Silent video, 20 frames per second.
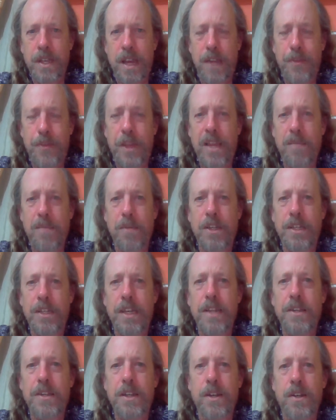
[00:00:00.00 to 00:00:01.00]
I think I'm going to
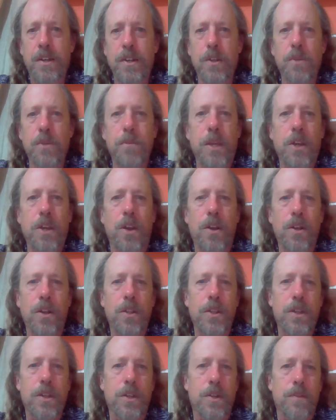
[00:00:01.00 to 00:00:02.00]
get there a little bit
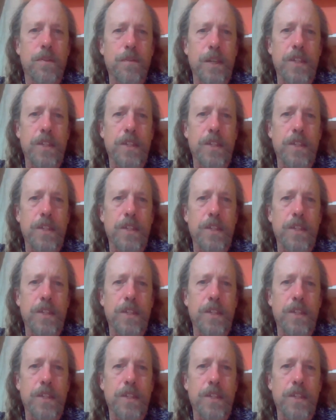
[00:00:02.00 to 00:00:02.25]
earlier